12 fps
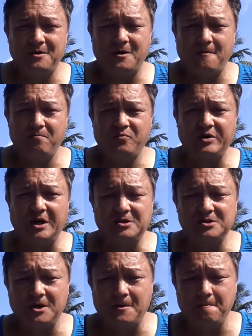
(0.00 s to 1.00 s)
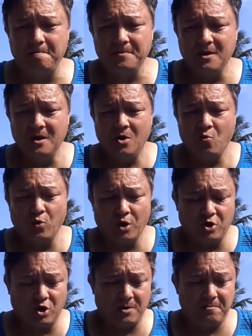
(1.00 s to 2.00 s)
In fact,
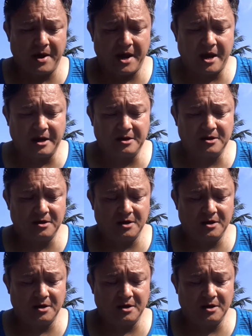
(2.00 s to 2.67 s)
we're going back.